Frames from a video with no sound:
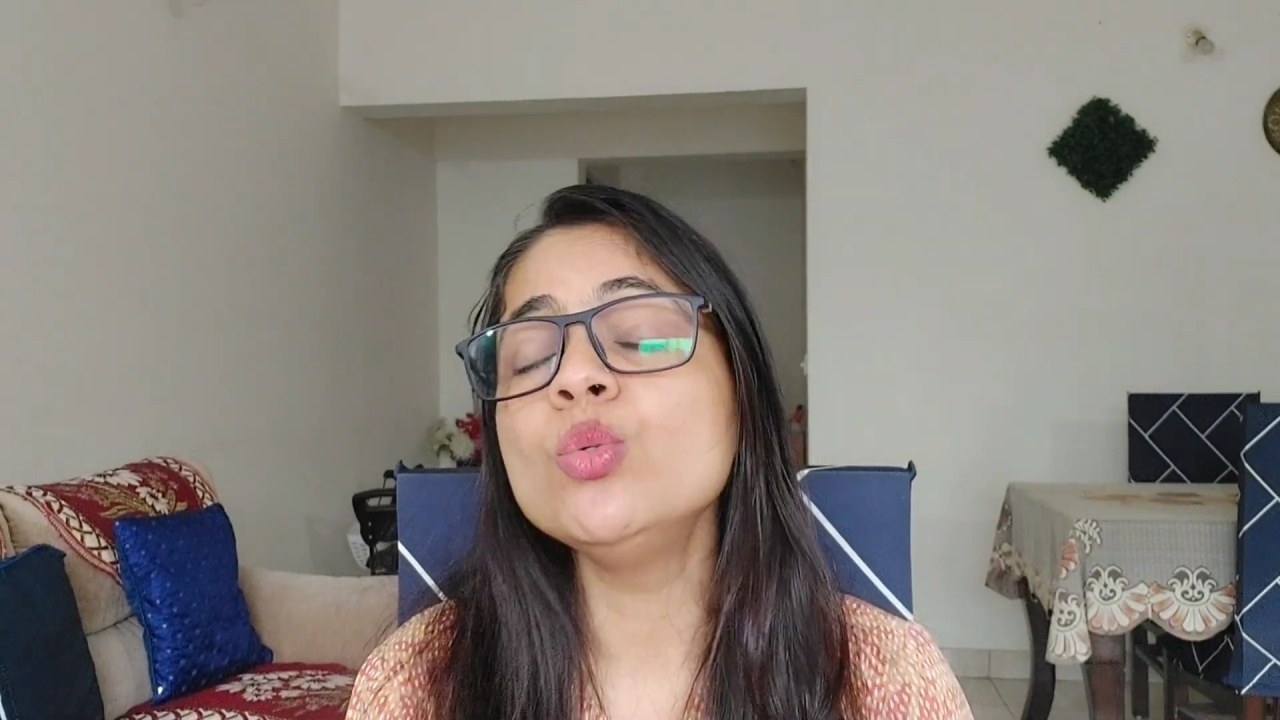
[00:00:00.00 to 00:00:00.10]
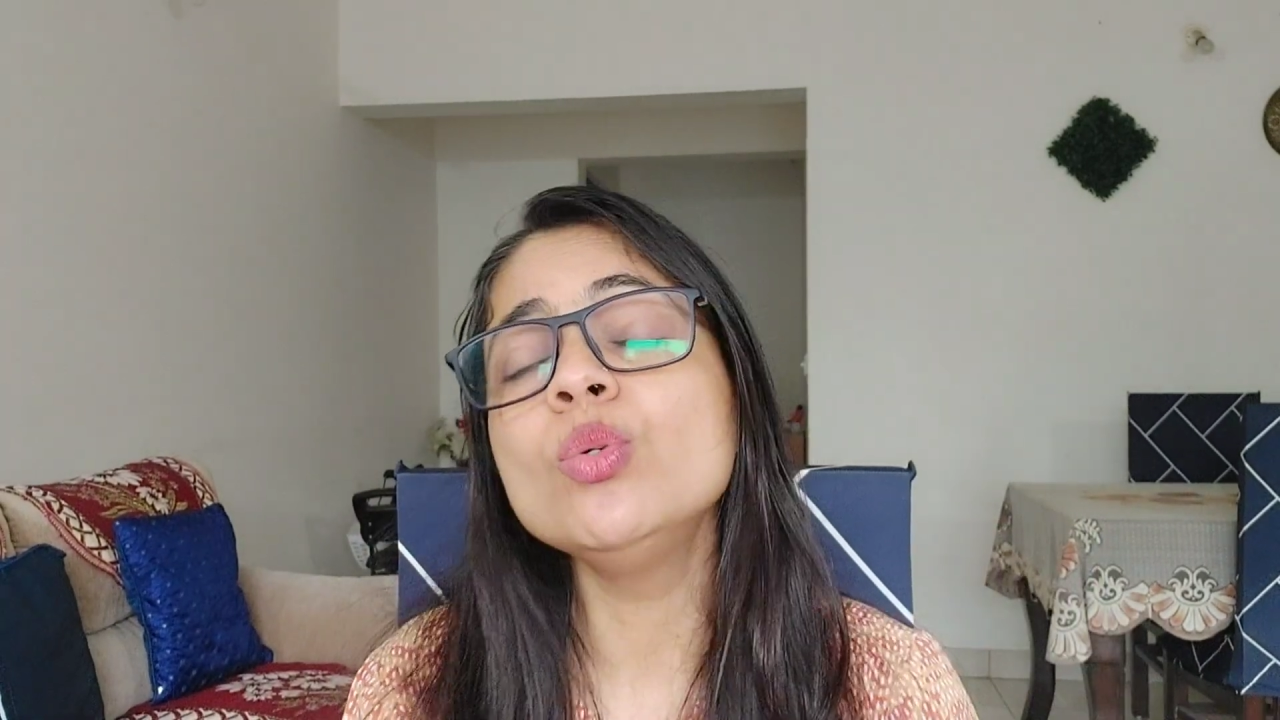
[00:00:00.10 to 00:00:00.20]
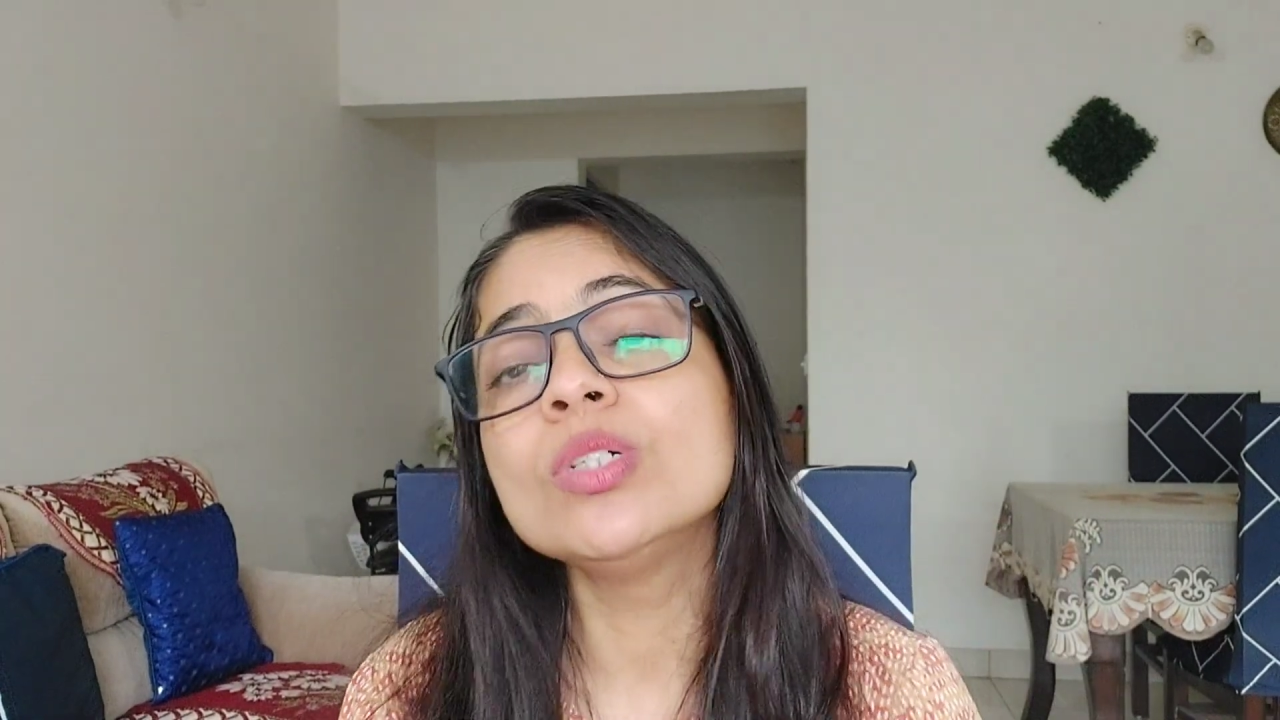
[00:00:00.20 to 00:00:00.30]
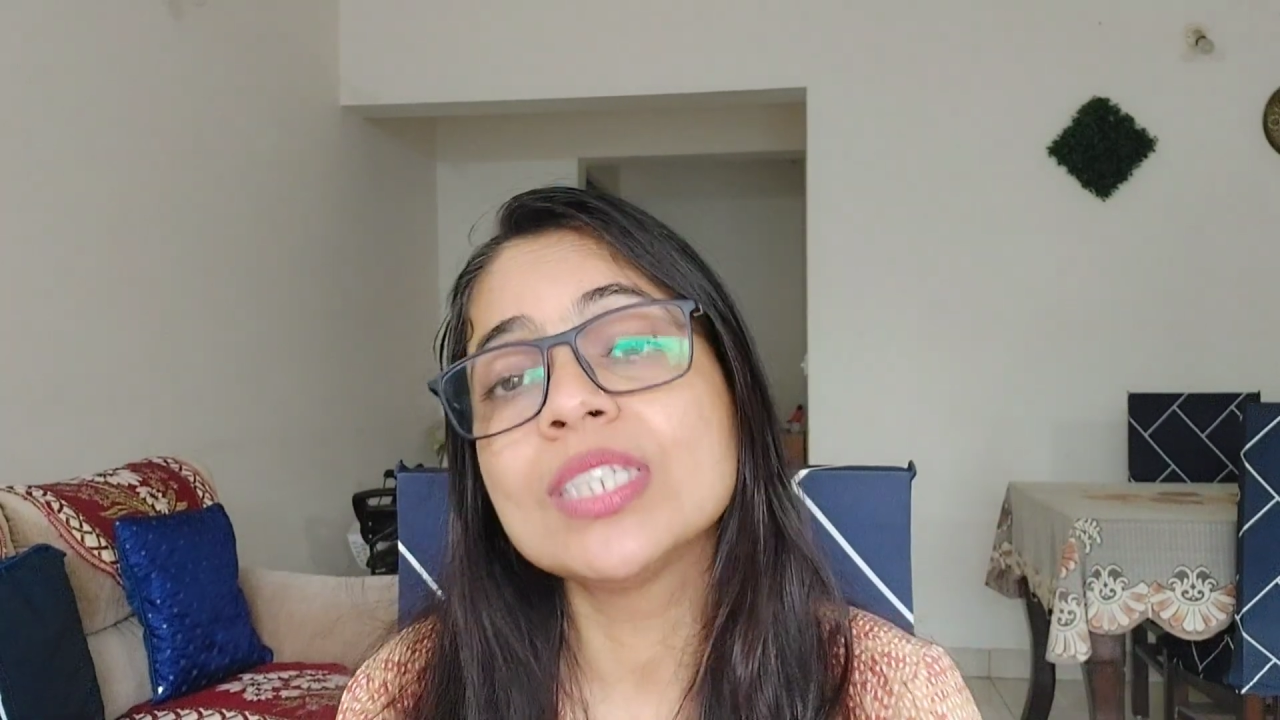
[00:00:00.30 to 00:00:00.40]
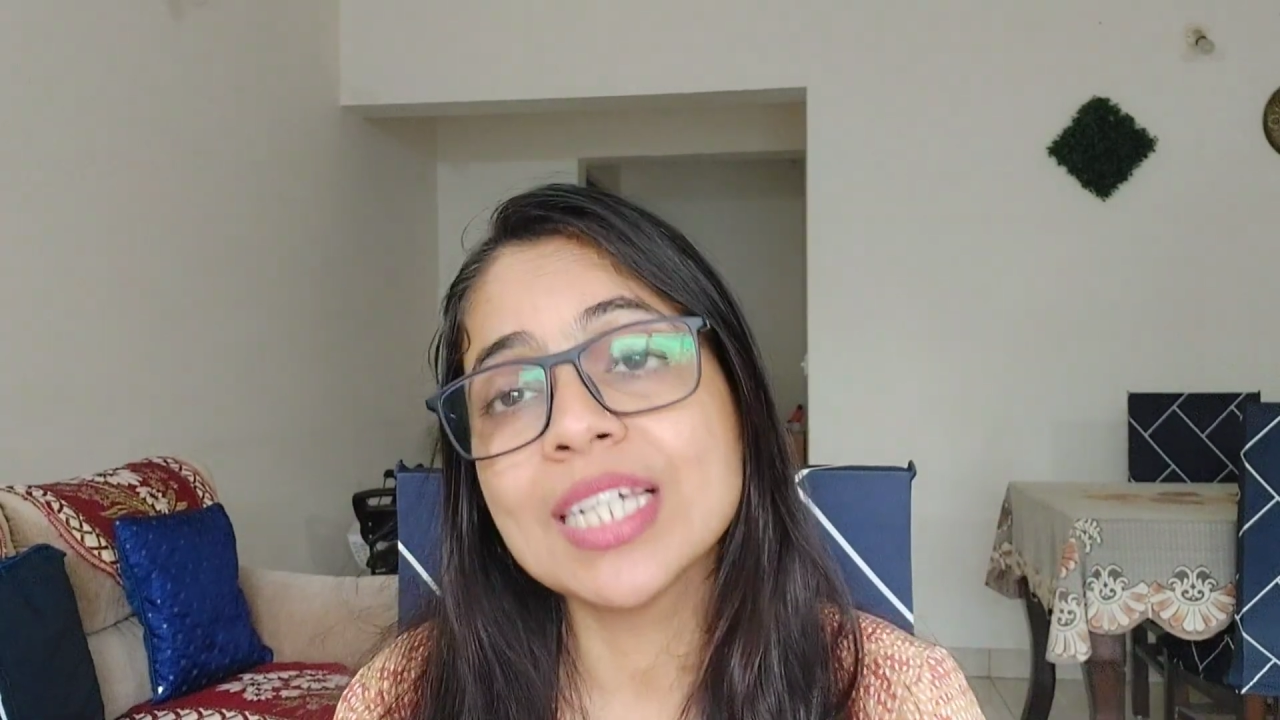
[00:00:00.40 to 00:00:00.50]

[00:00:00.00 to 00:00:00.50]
to